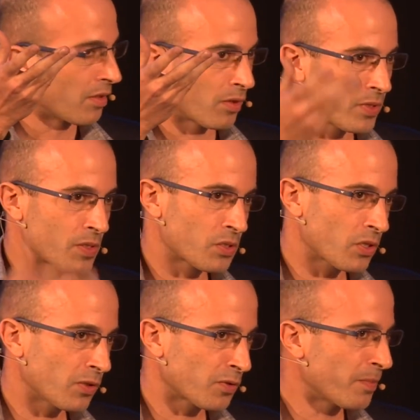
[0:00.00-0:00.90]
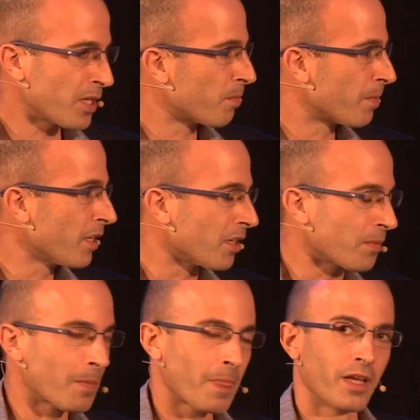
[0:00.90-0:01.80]
The result may
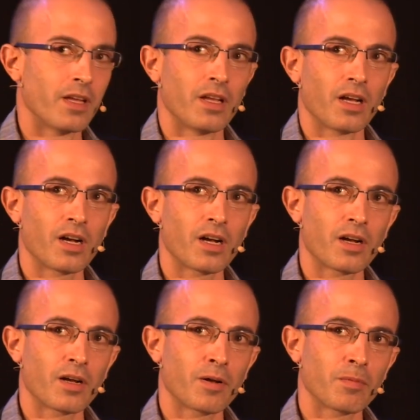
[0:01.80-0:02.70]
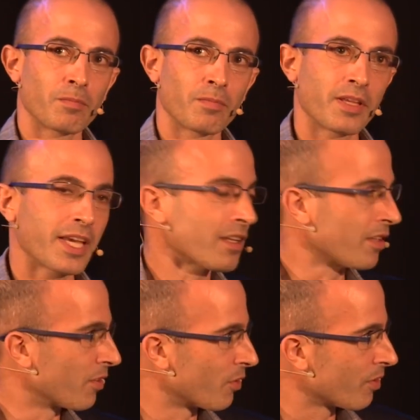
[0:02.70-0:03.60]
be um, the
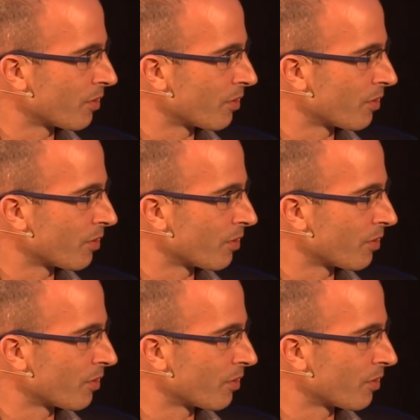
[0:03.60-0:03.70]
end